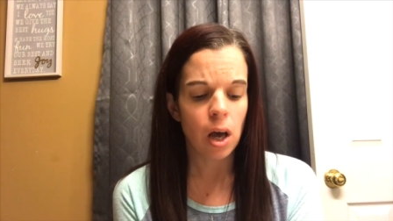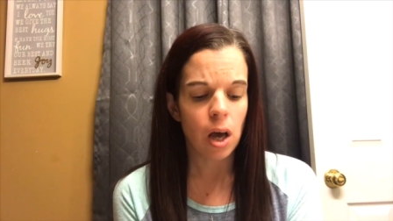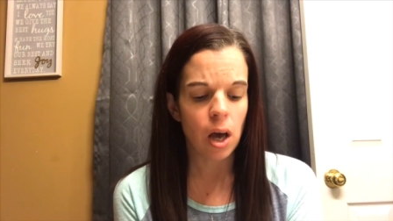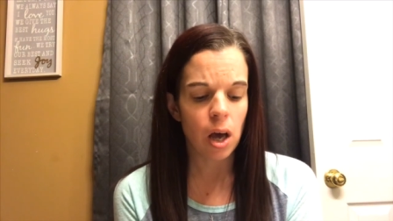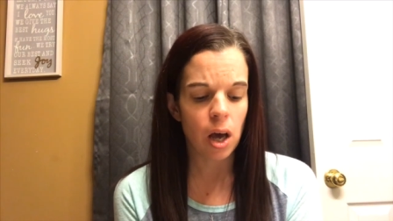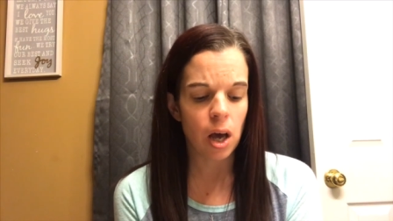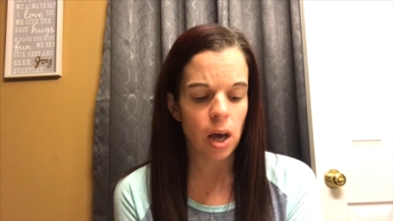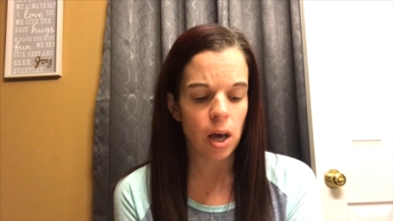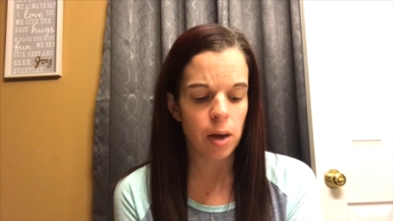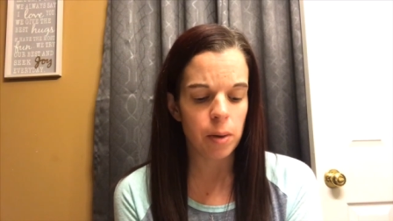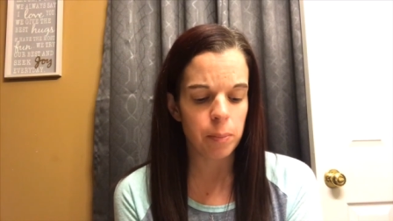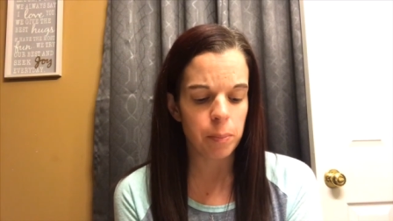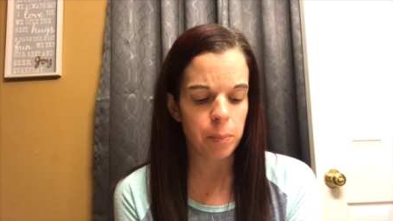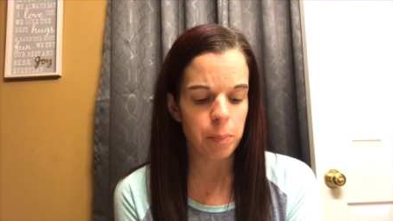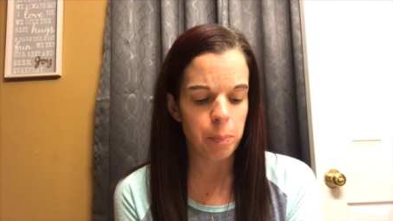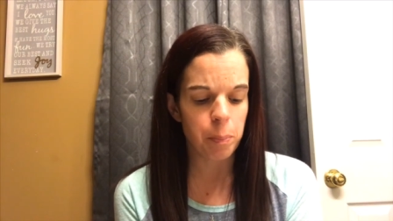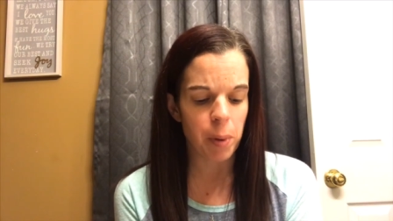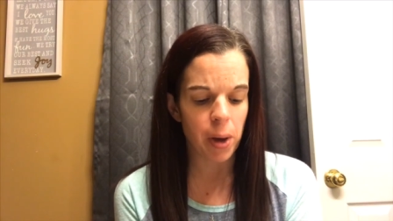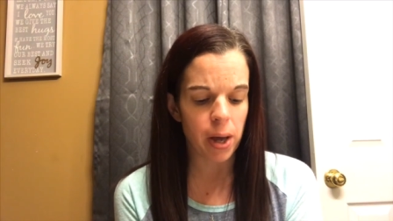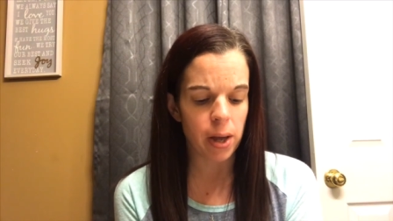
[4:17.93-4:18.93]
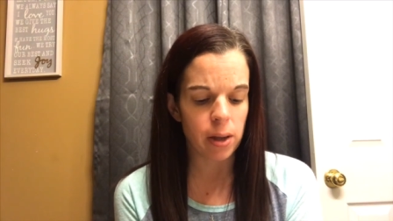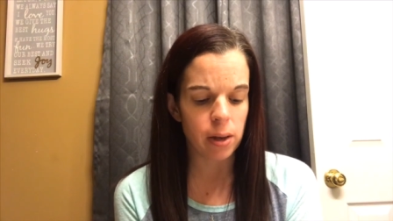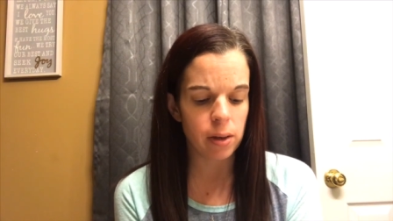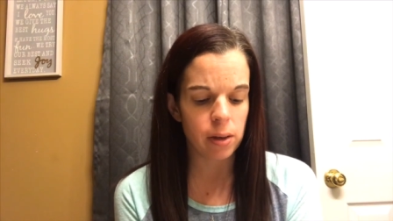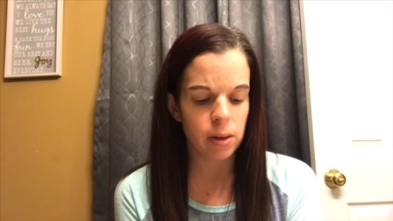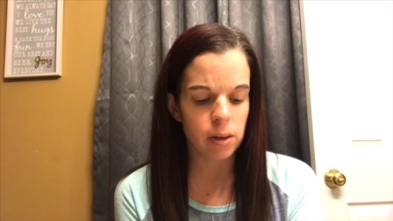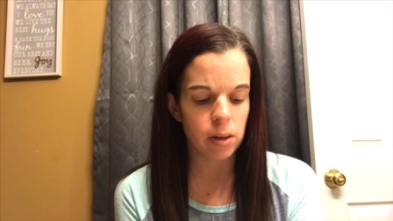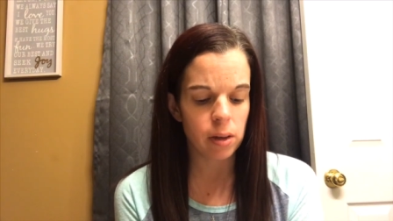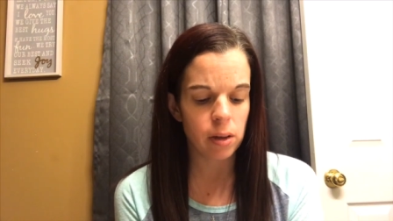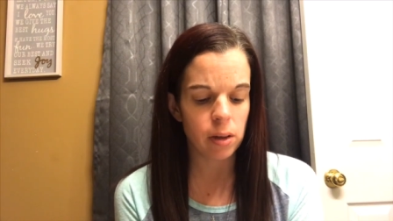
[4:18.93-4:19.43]
um, but
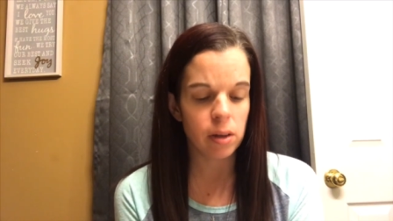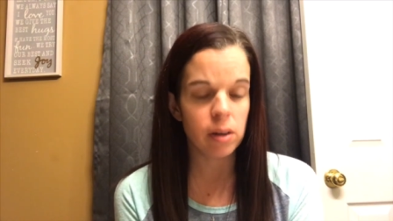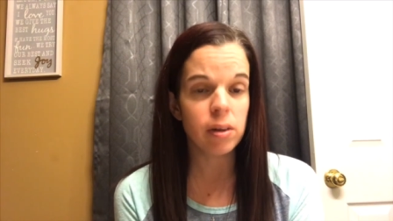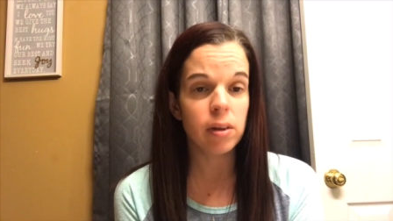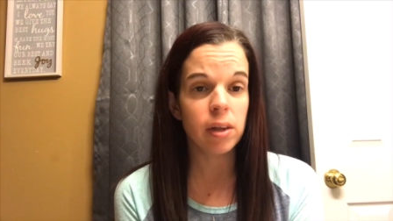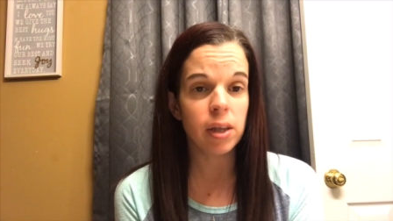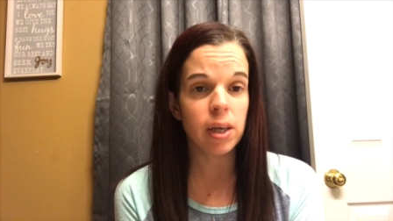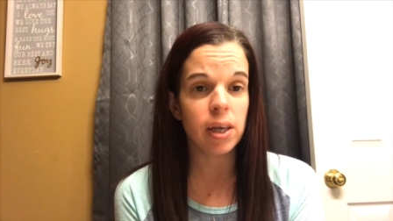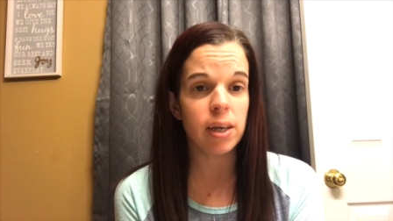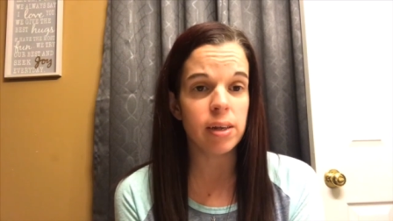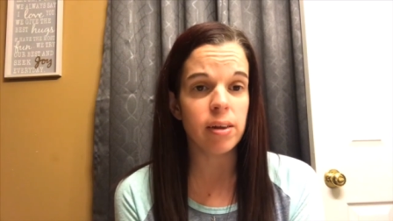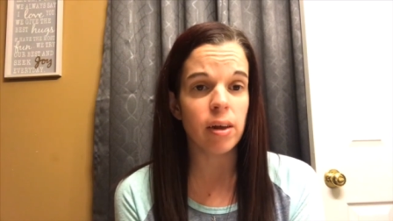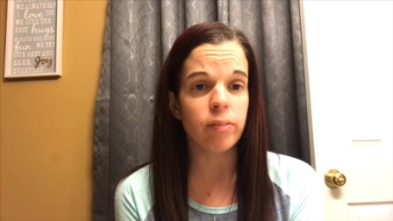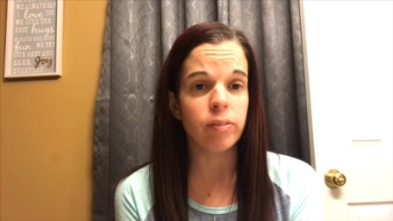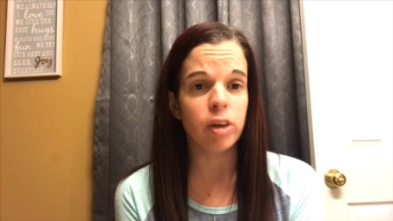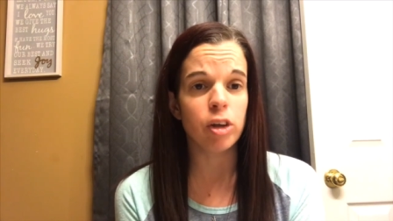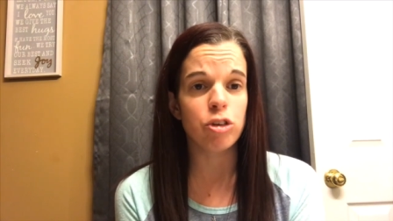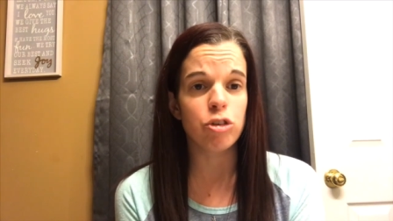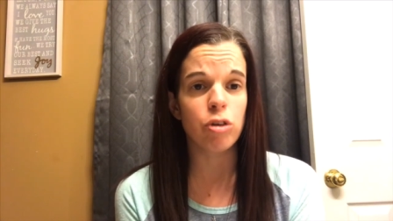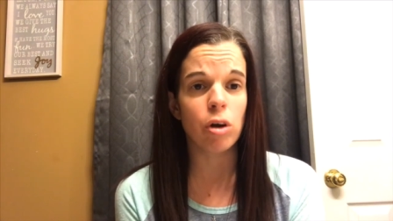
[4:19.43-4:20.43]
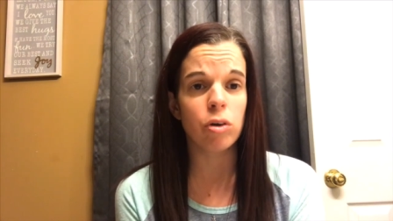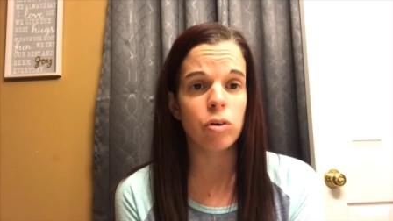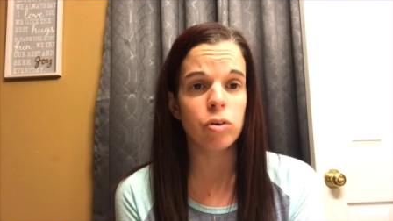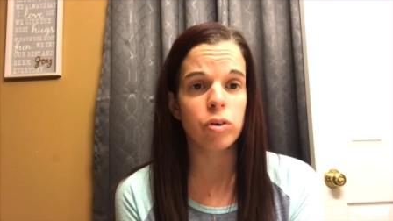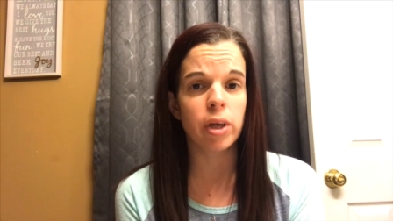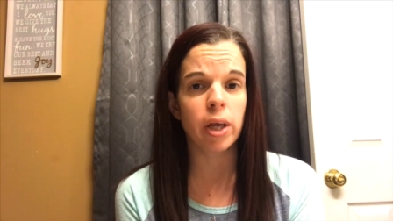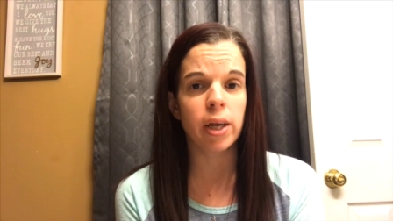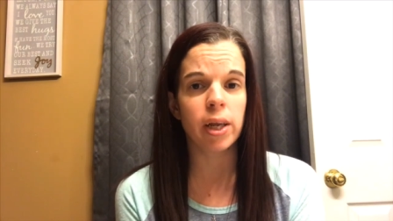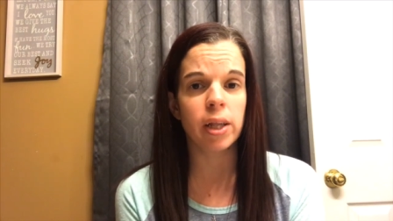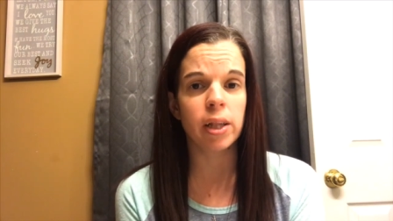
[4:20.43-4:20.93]
he definitely
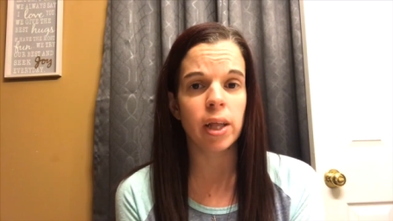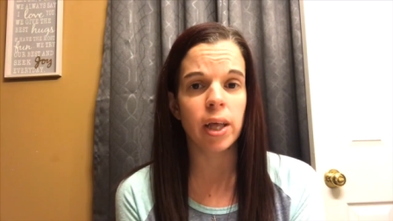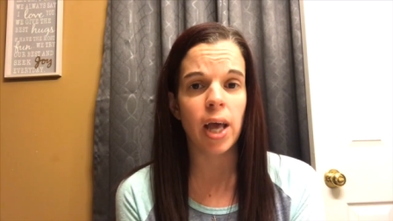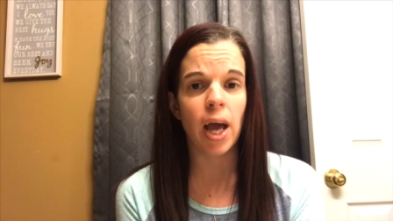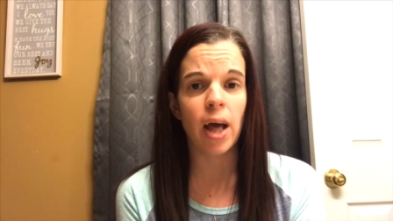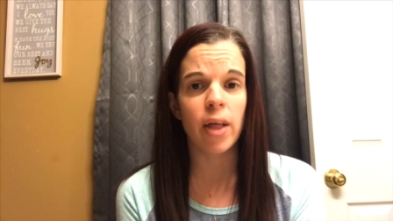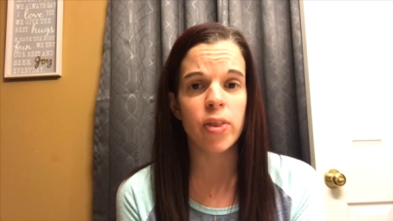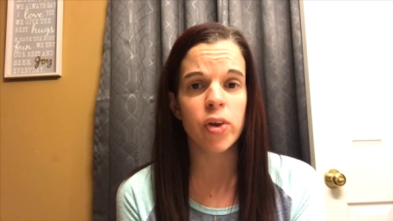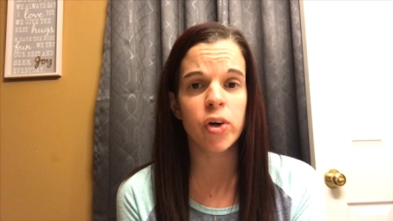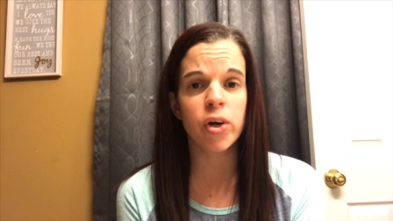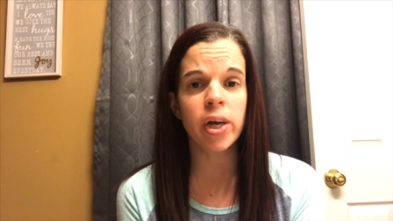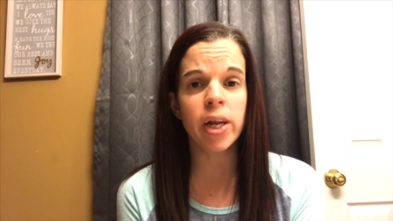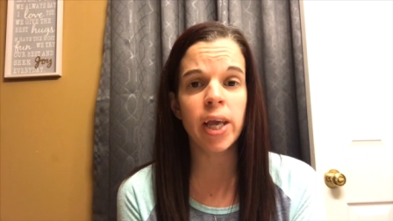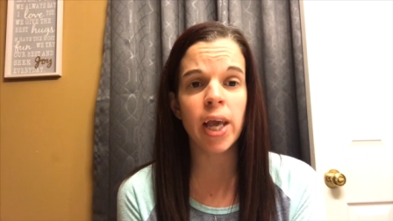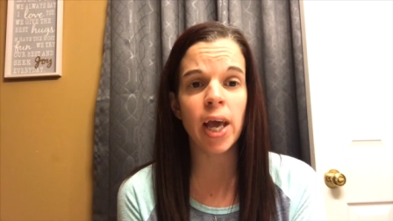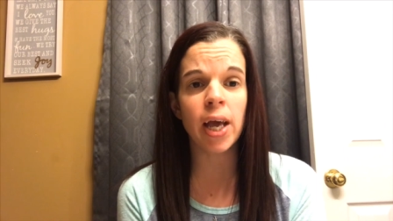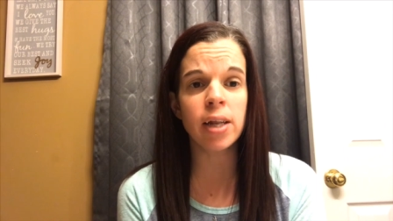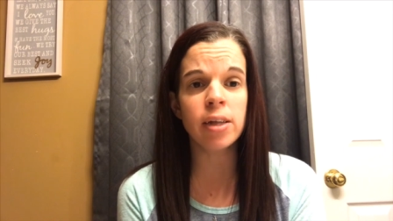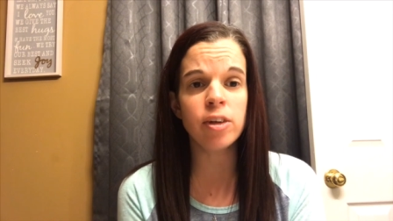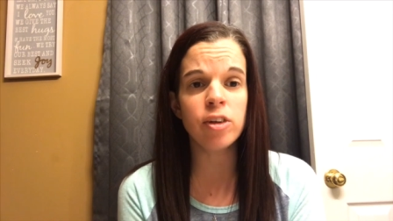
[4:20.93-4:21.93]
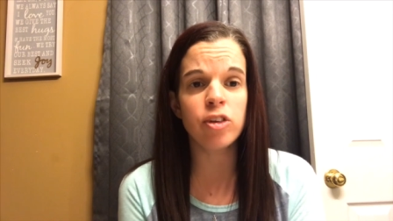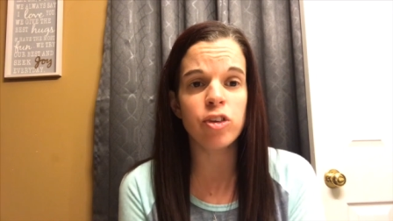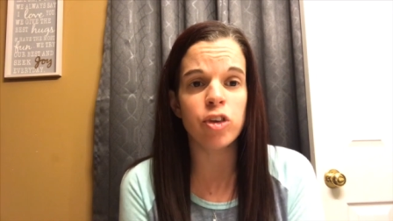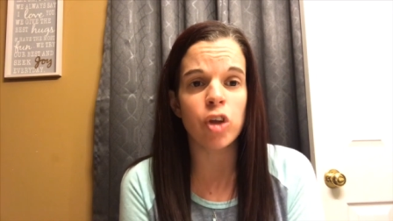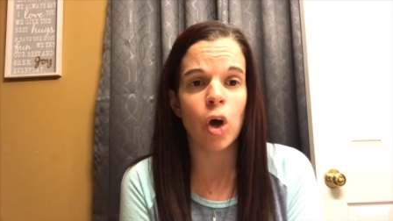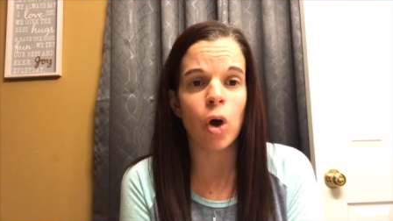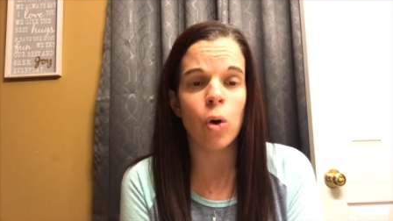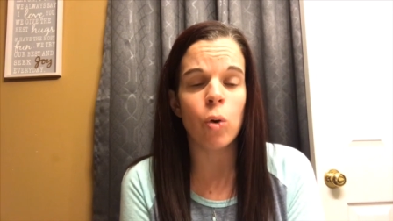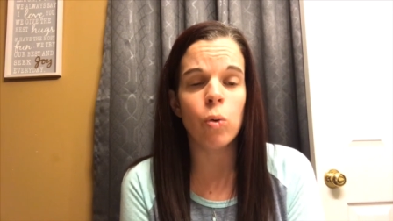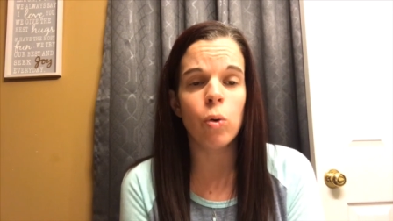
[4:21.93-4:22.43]
struggled getting the catheter in again,
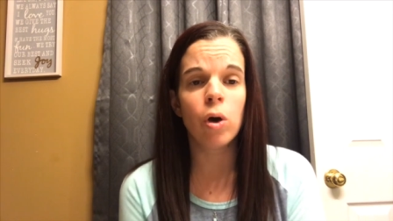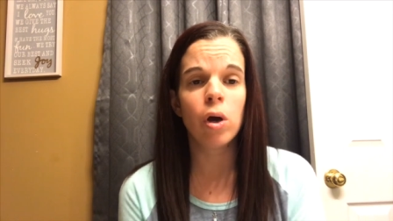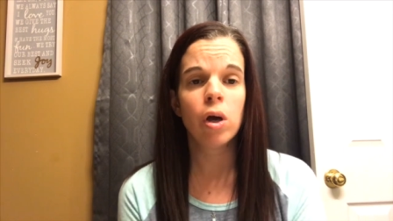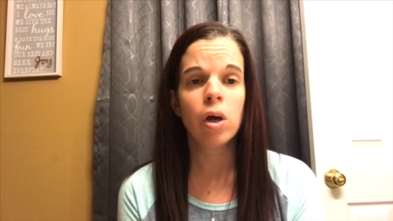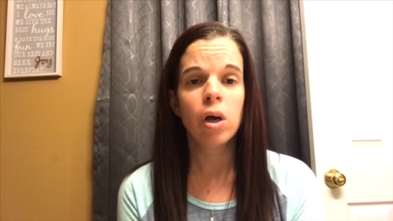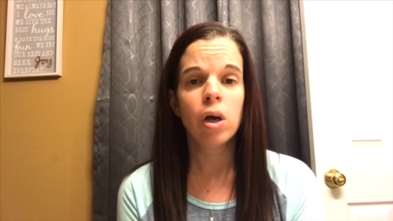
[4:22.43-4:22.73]
so